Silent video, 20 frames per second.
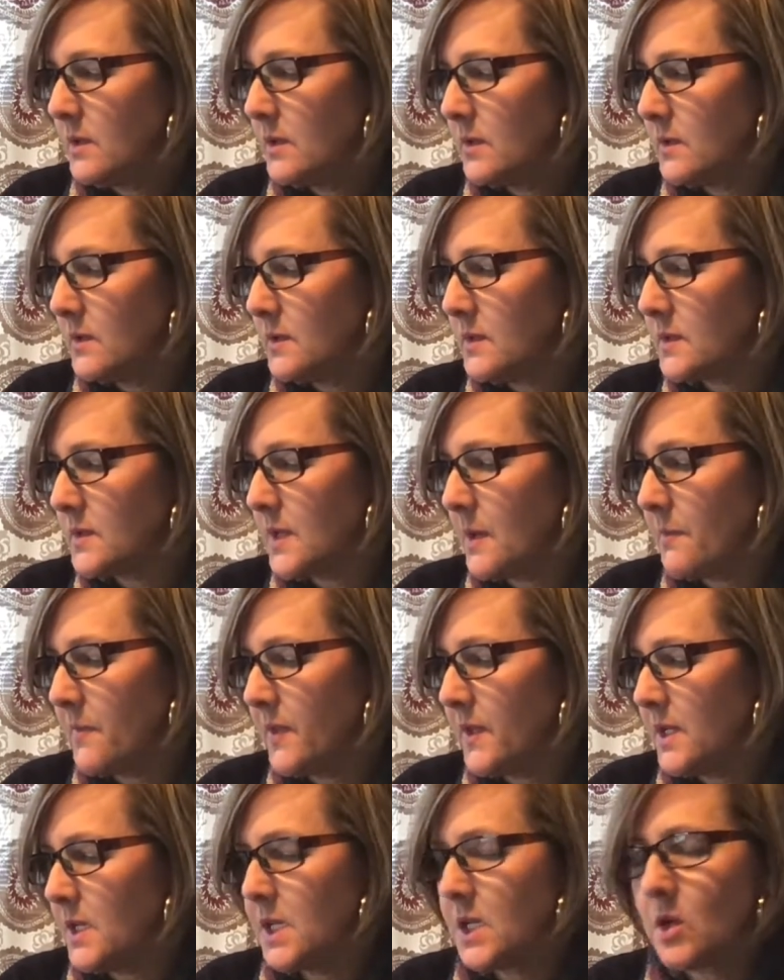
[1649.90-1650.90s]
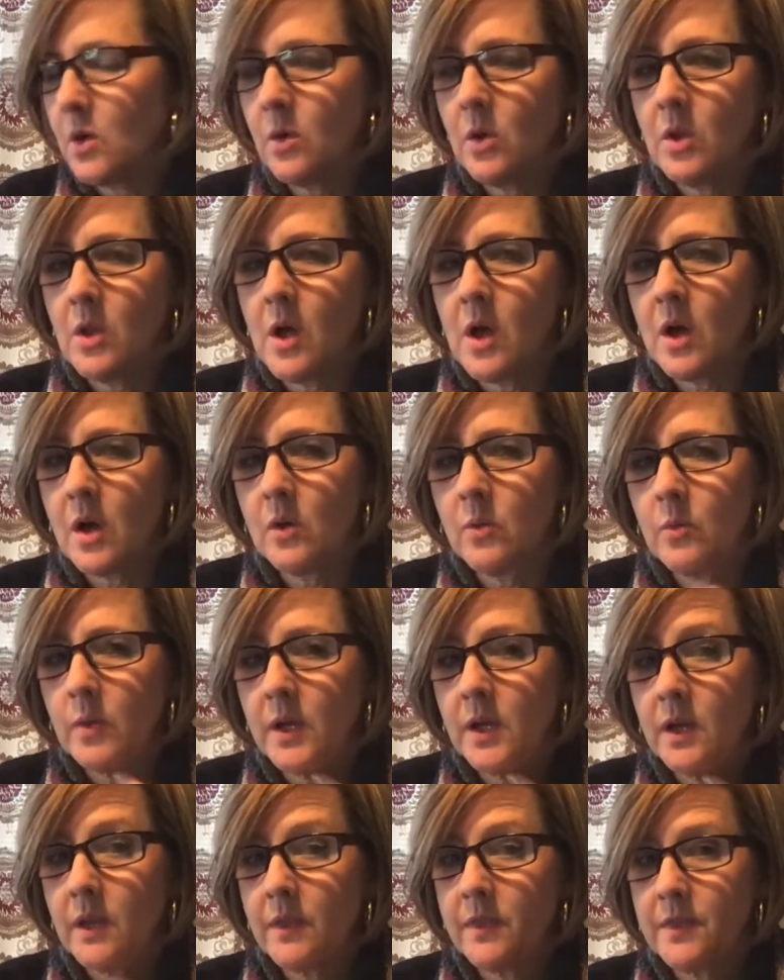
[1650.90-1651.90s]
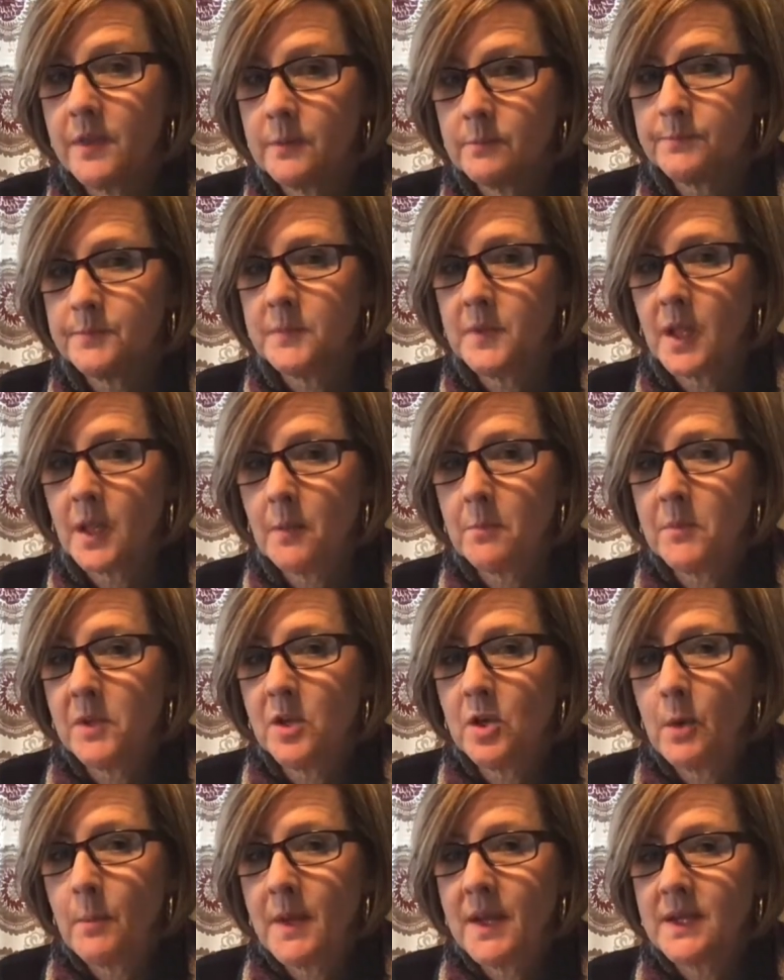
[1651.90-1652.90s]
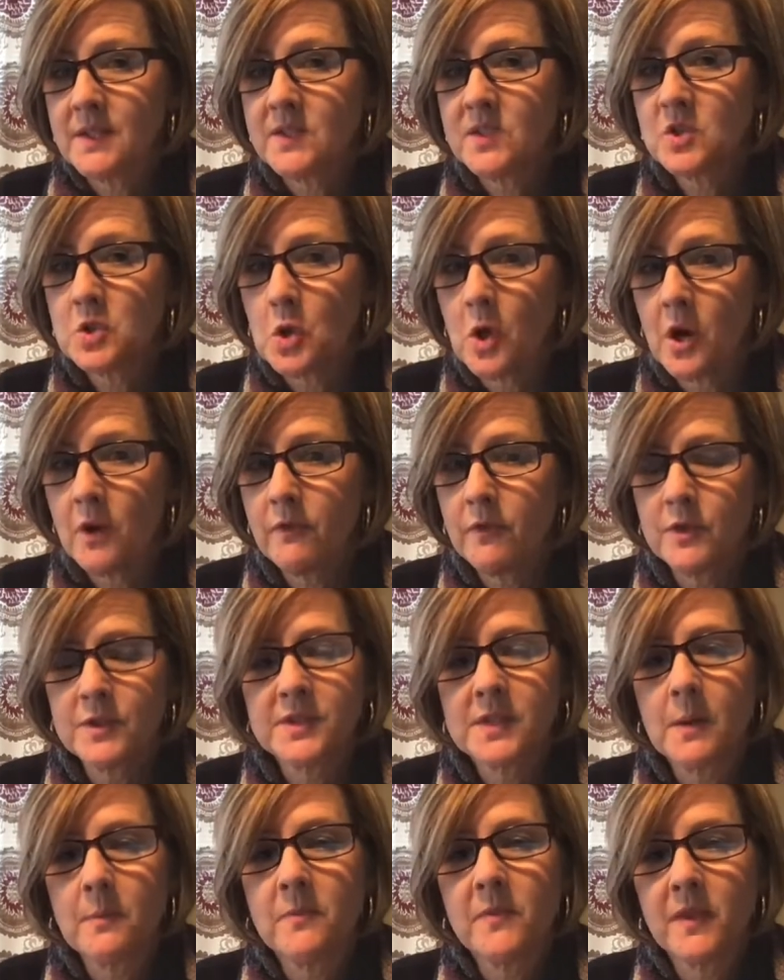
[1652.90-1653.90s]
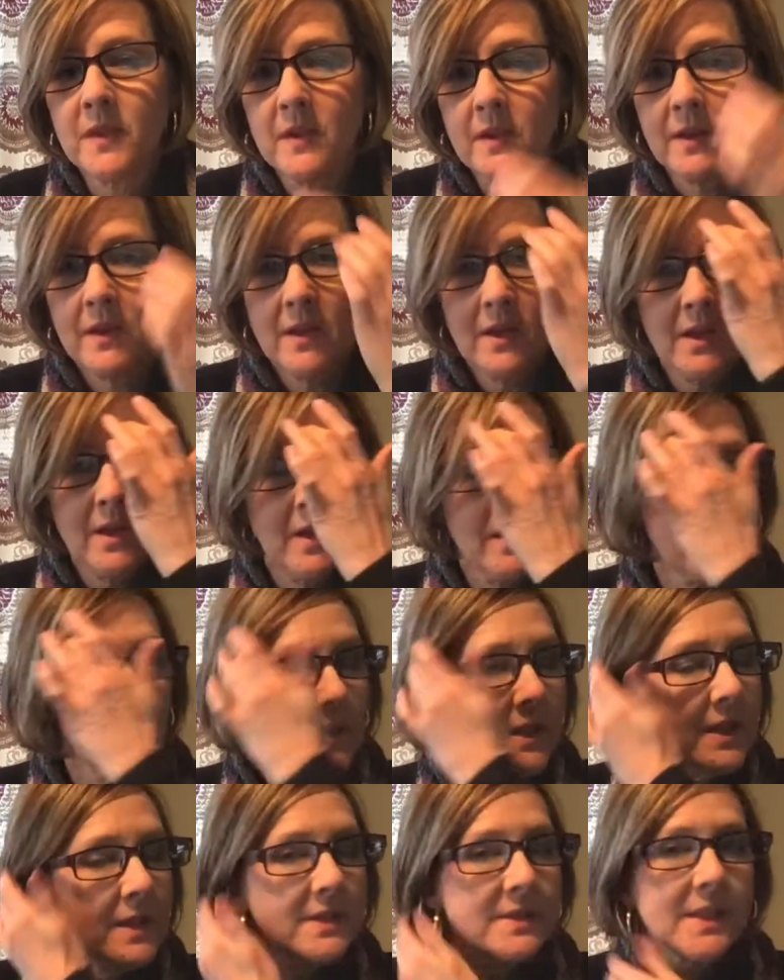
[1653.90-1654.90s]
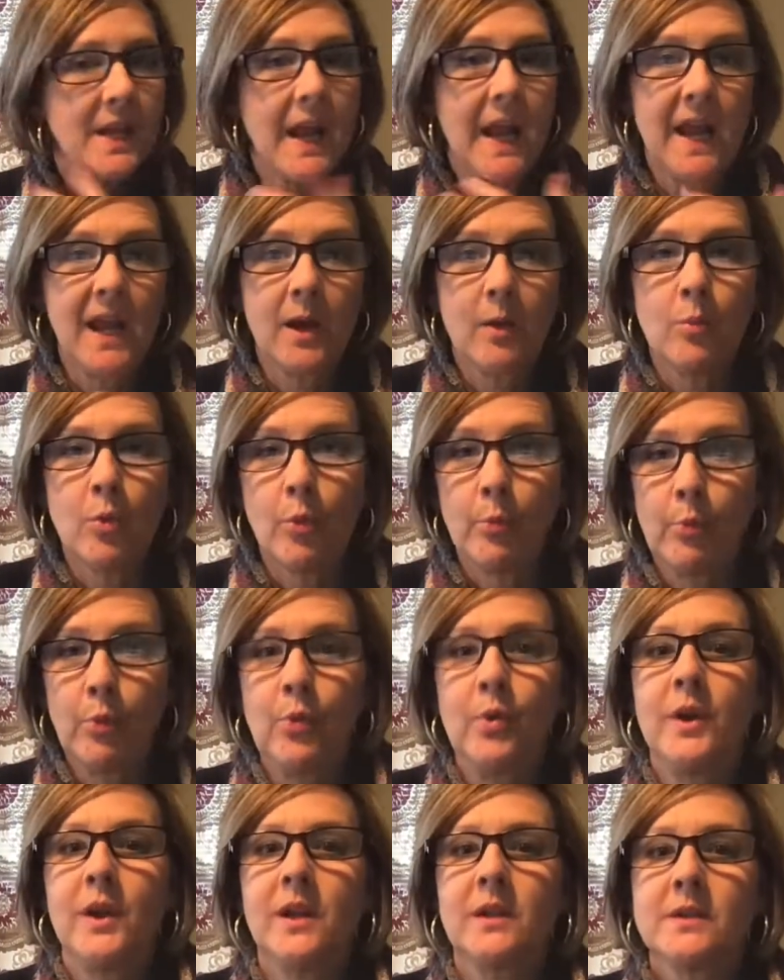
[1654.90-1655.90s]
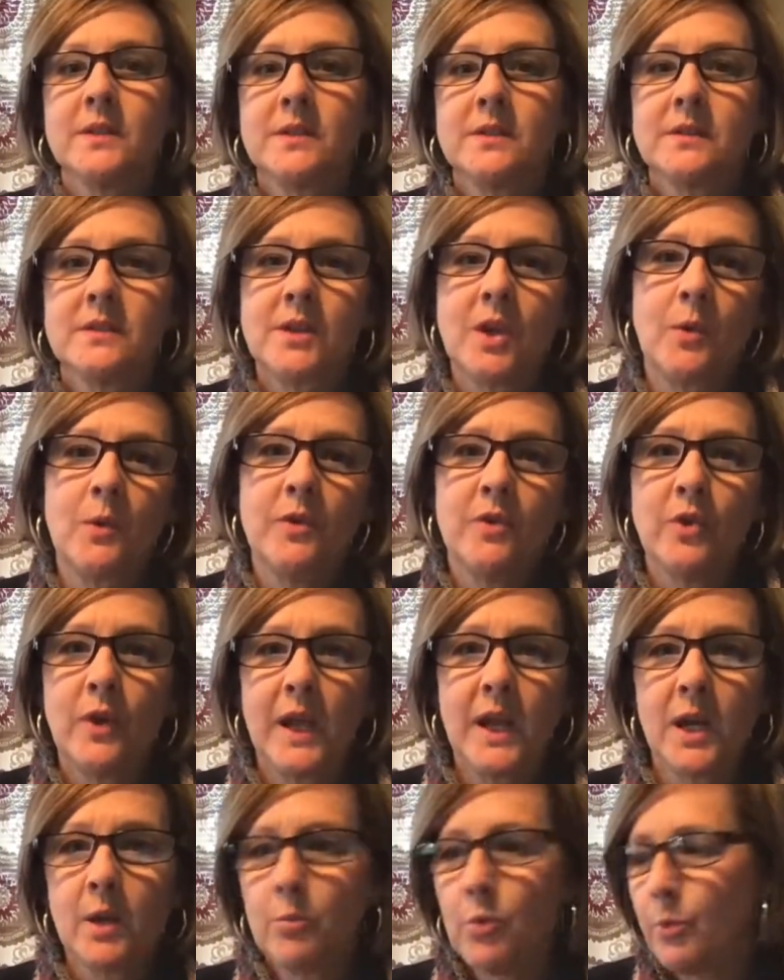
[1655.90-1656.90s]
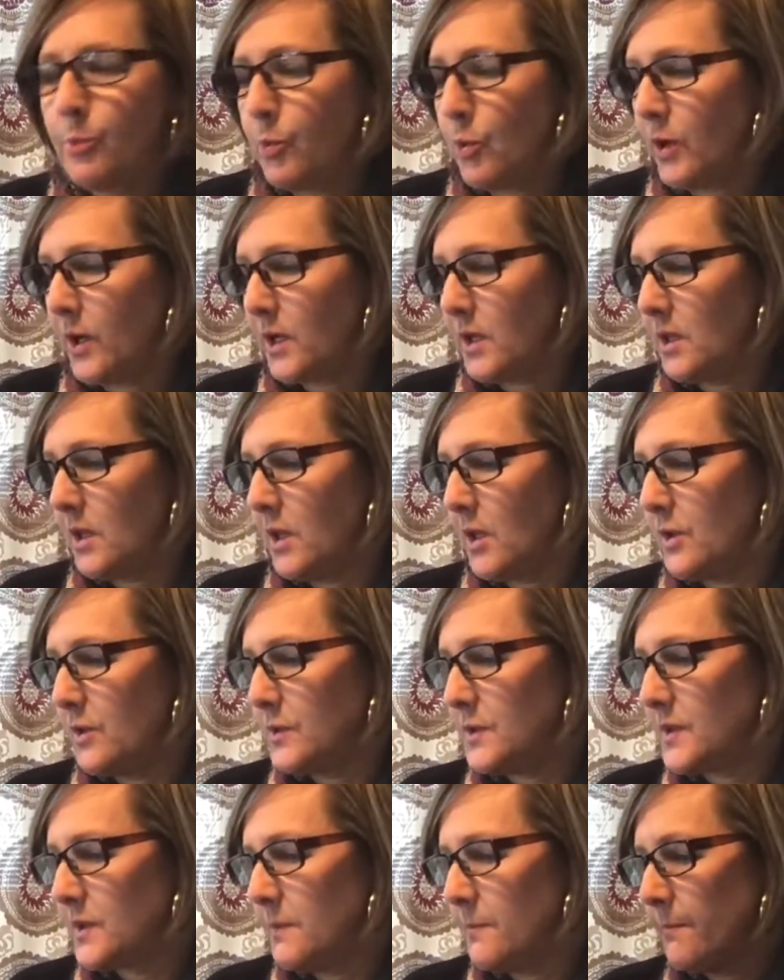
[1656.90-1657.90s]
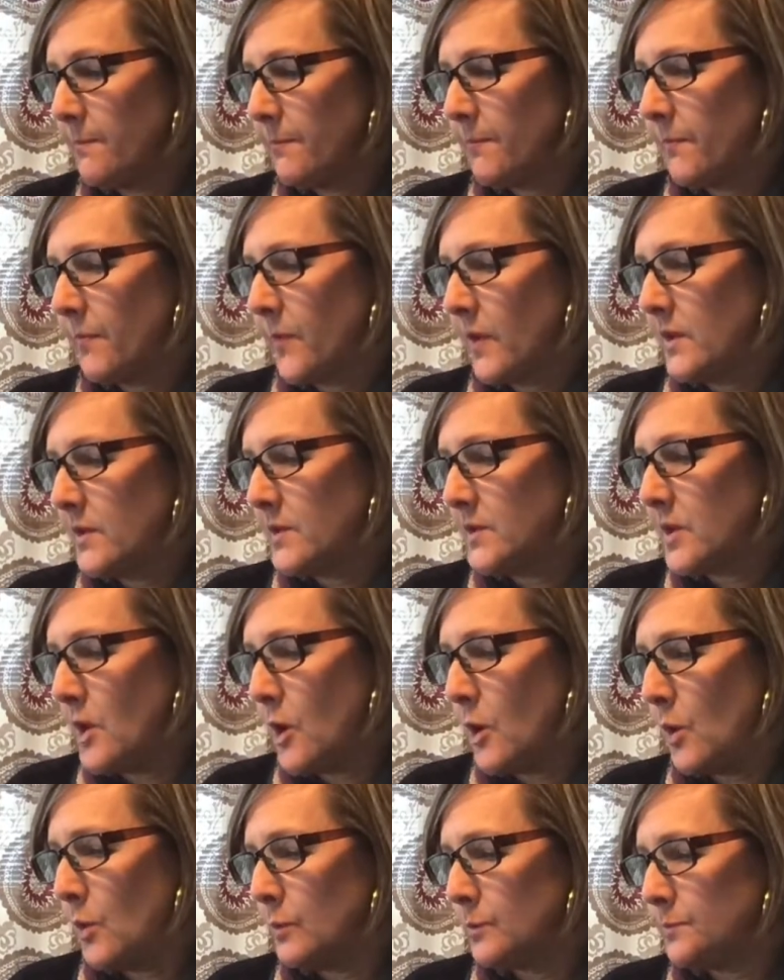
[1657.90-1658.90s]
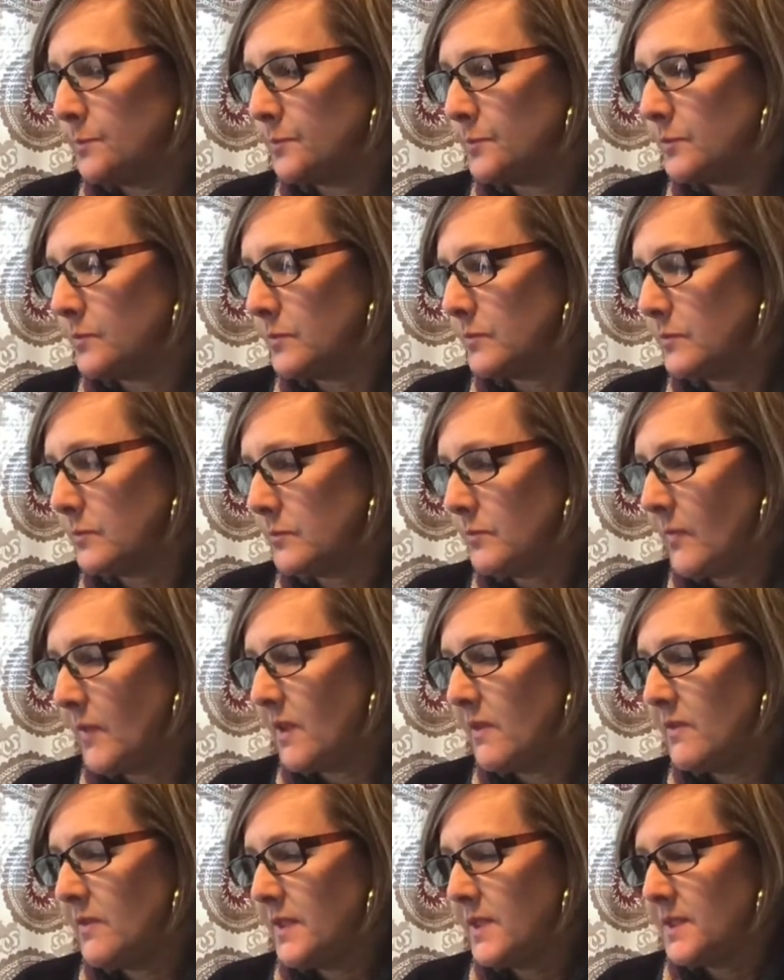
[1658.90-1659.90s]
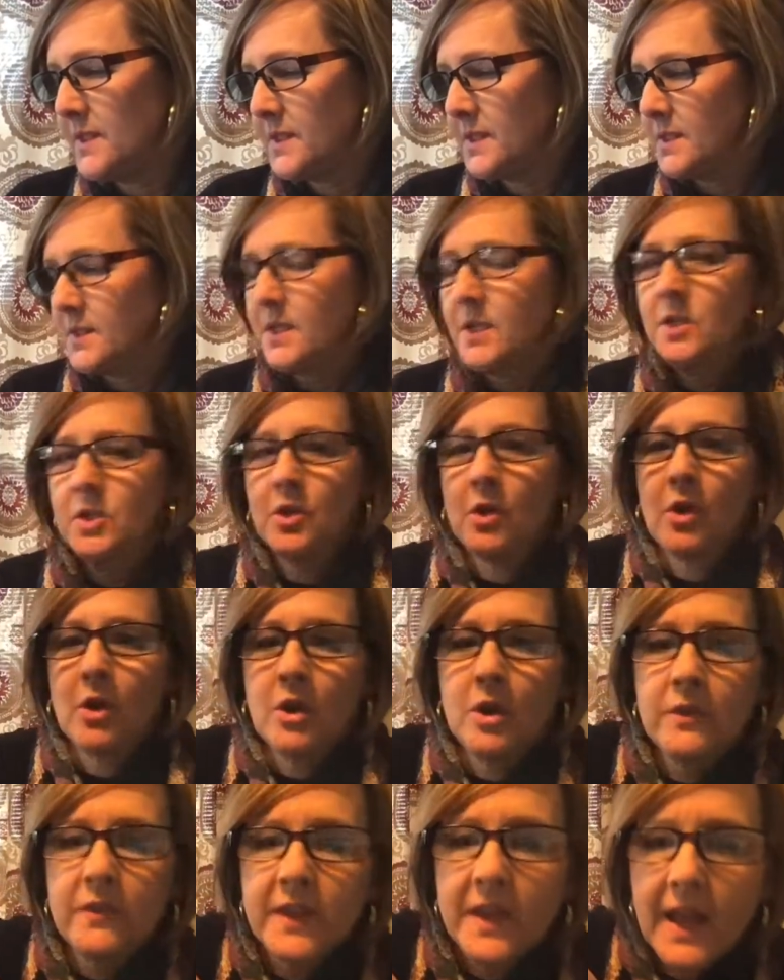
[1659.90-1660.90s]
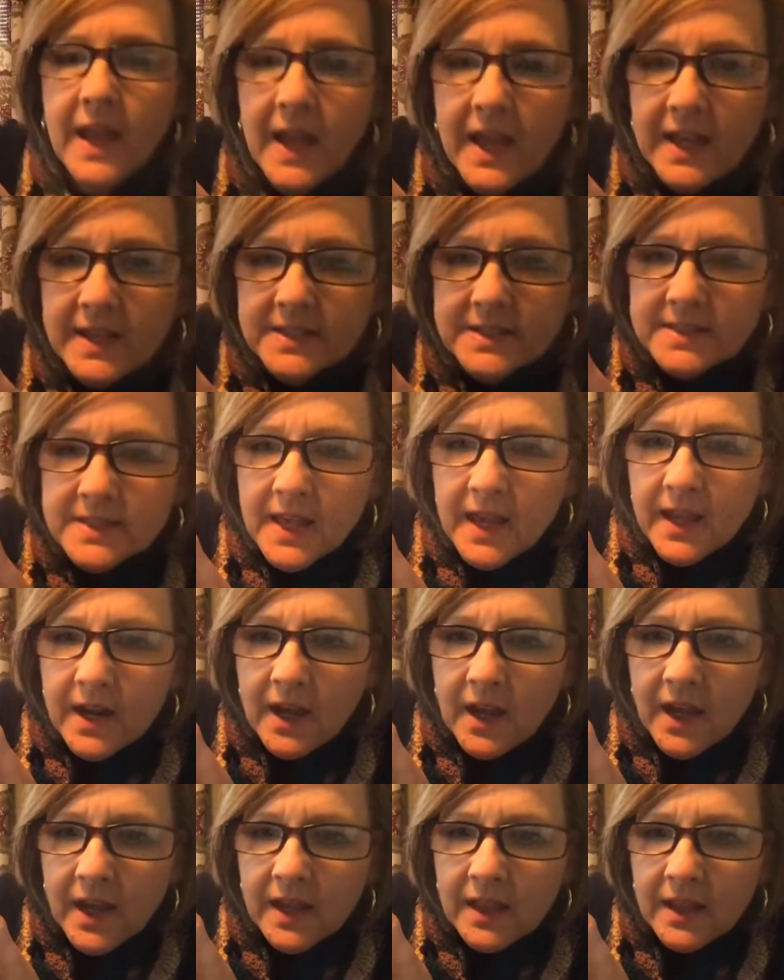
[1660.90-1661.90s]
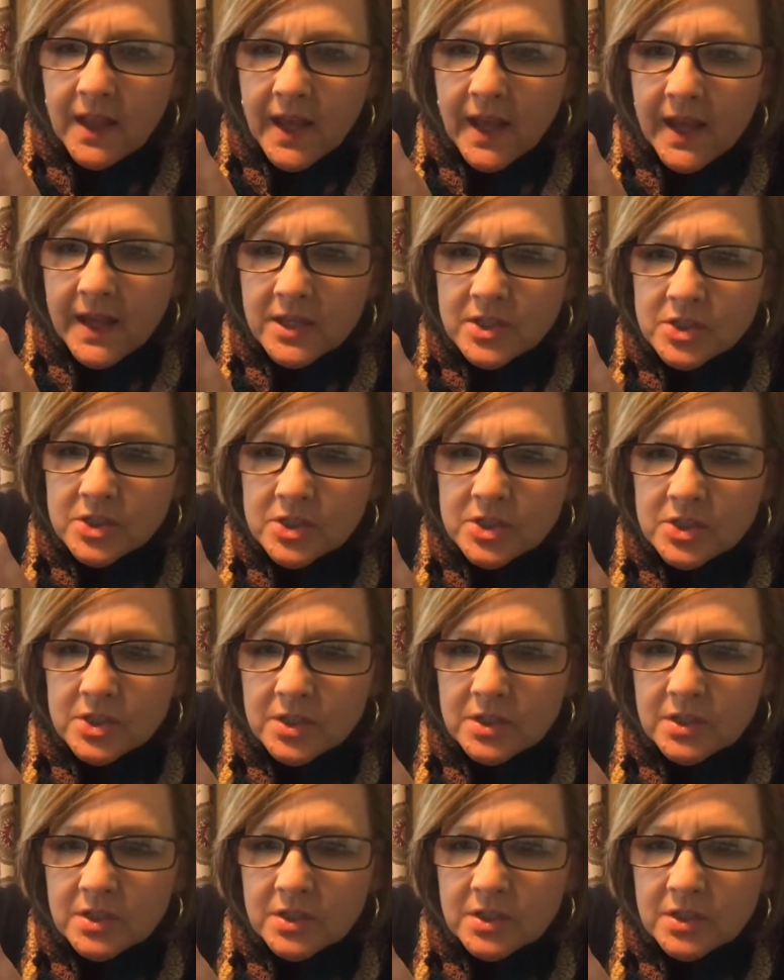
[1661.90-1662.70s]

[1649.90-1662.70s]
something to go along with, you know, make a scarf or something that is an animal print, go with your animal print clothes. So this is a yarn that has that eyelash